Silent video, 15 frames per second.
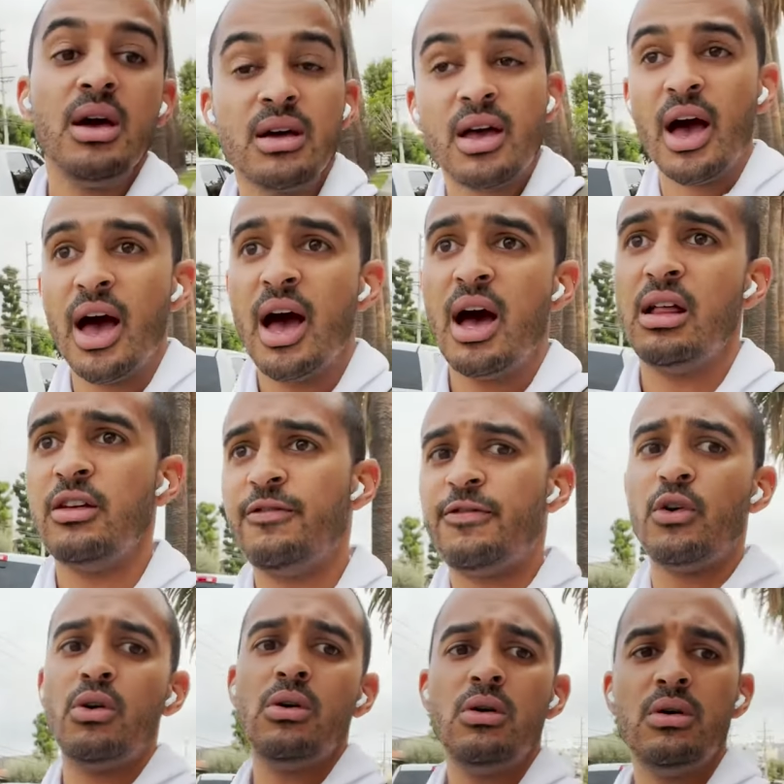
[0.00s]

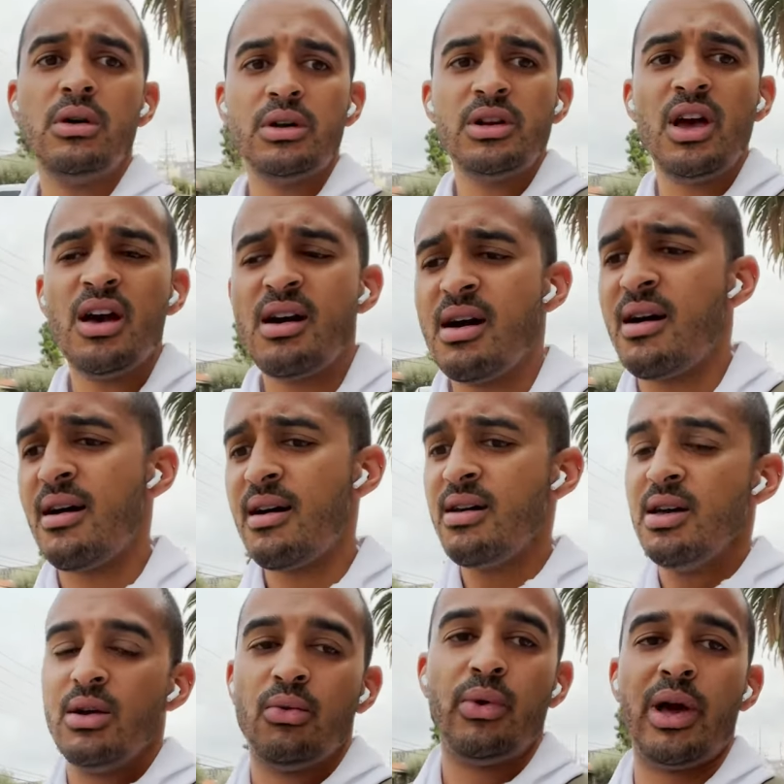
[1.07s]

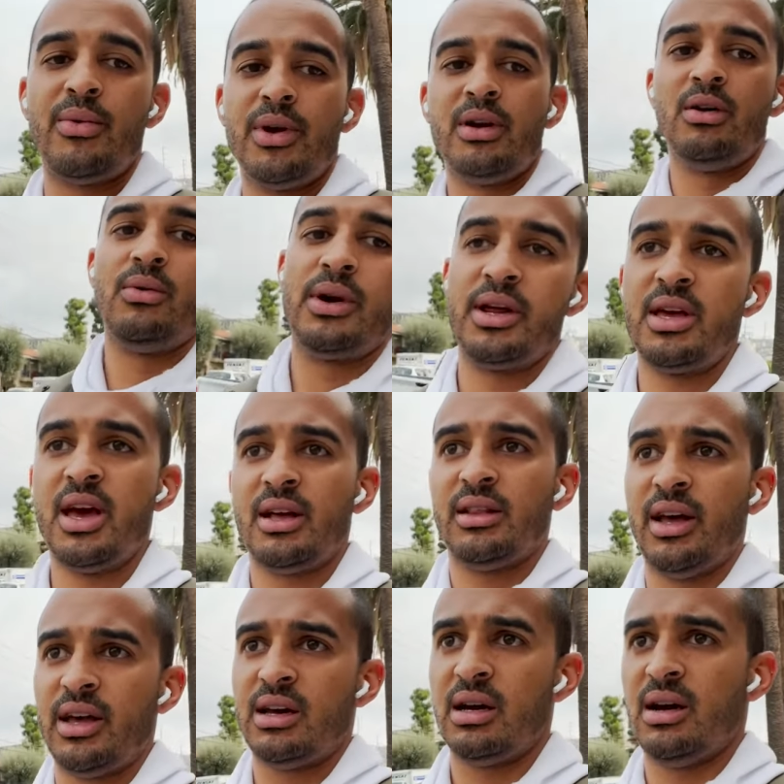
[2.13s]
California. Wait, we don't want to get
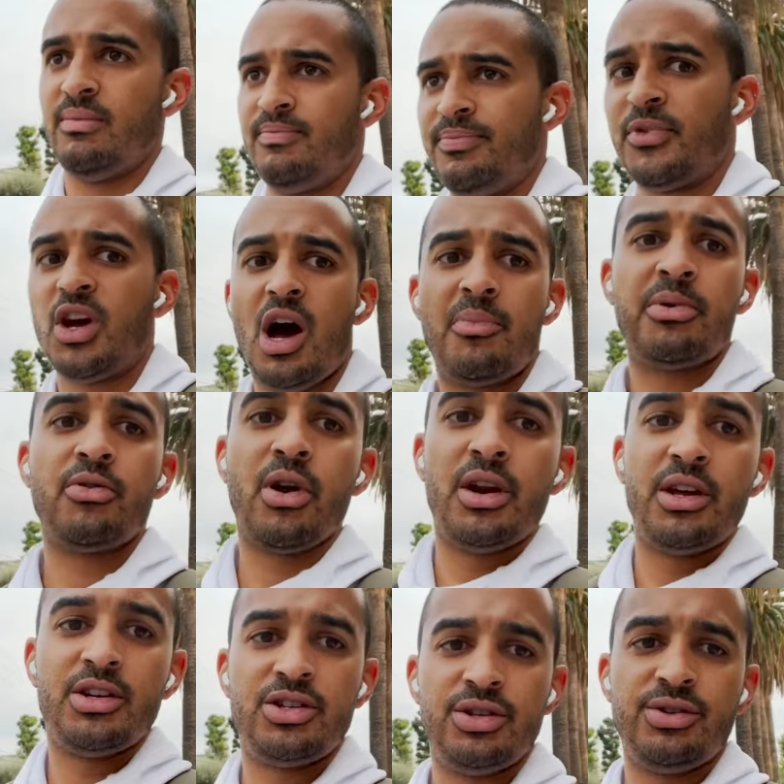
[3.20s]
like um, copyright
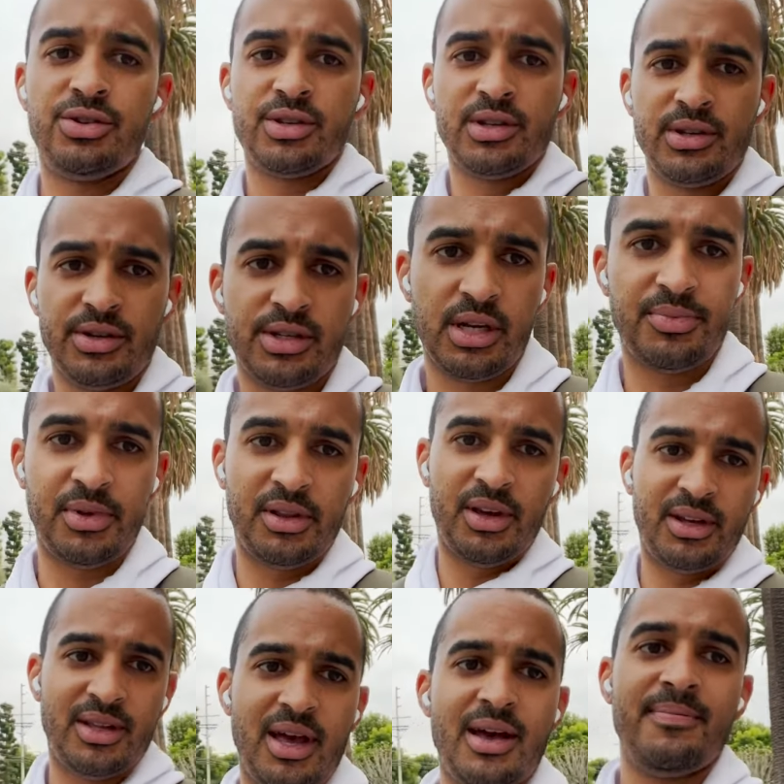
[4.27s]
issues or something
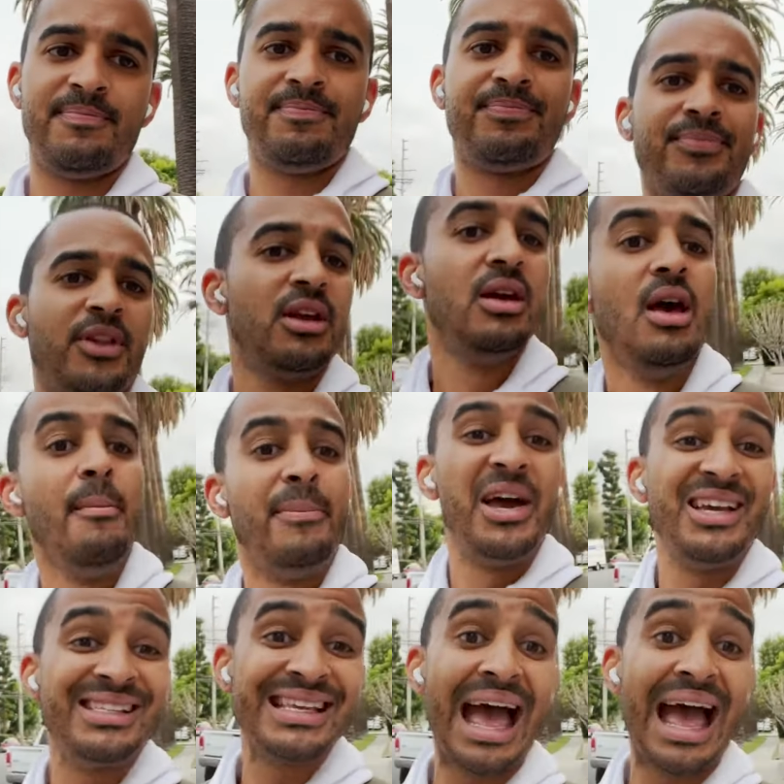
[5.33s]
like that. Peace